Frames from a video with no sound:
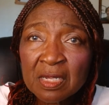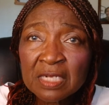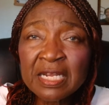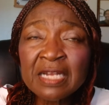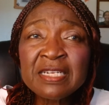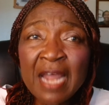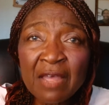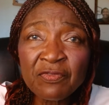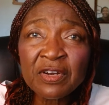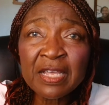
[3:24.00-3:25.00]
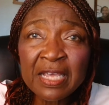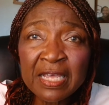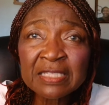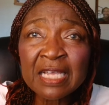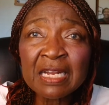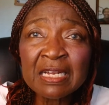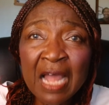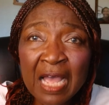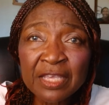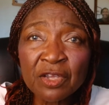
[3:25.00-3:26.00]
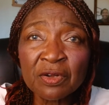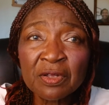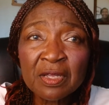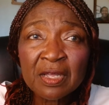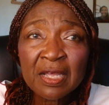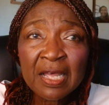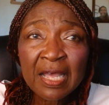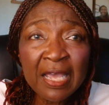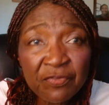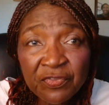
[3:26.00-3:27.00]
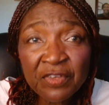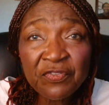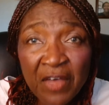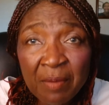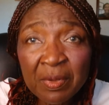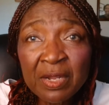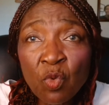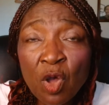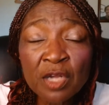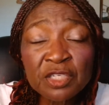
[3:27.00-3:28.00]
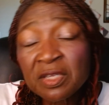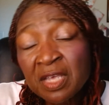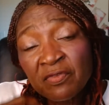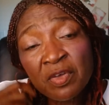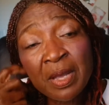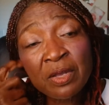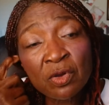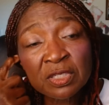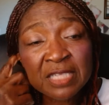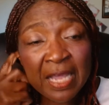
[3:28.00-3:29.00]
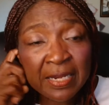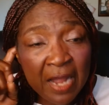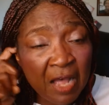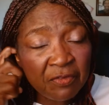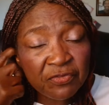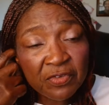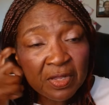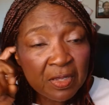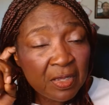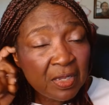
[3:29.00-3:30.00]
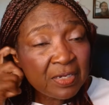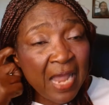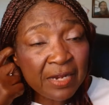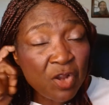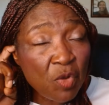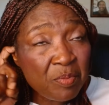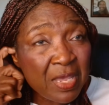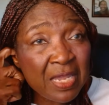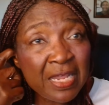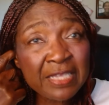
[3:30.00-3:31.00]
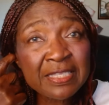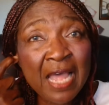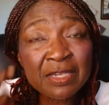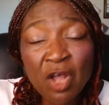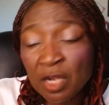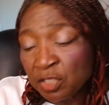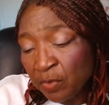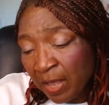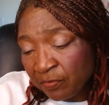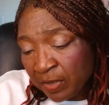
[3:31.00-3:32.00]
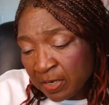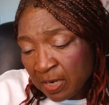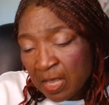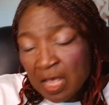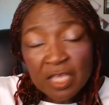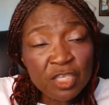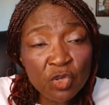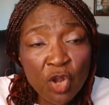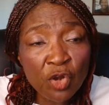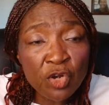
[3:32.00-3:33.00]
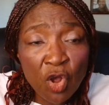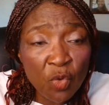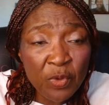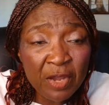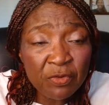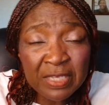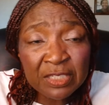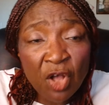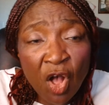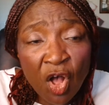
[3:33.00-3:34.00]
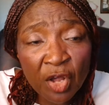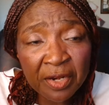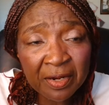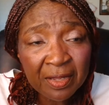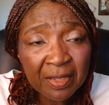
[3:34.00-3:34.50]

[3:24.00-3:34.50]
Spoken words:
The devil is a liar. If the family want to give him a good send-off, that don't mean he's not gone to heaven. You don't know where he's gone.